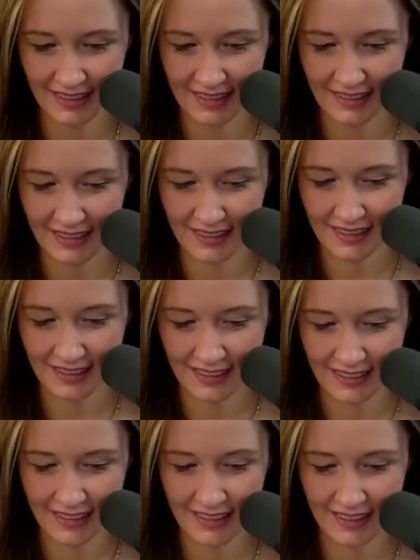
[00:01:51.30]

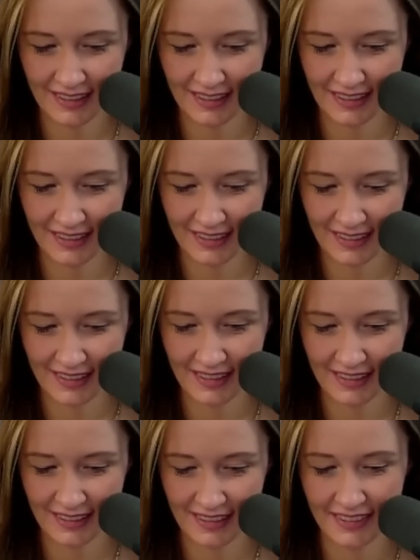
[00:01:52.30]

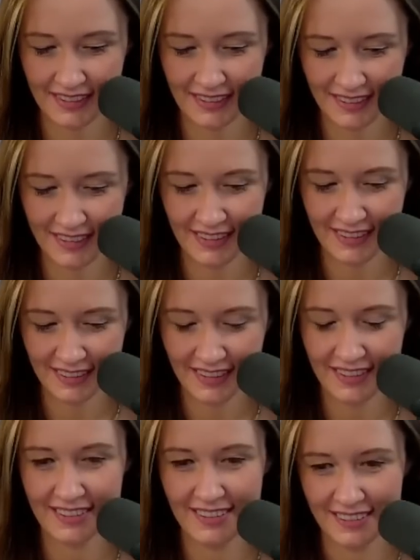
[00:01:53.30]

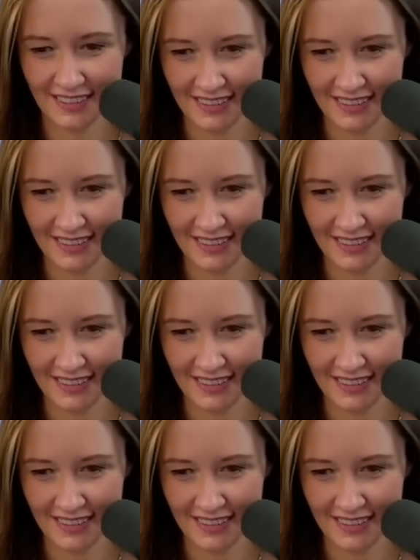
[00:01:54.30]
[no speech]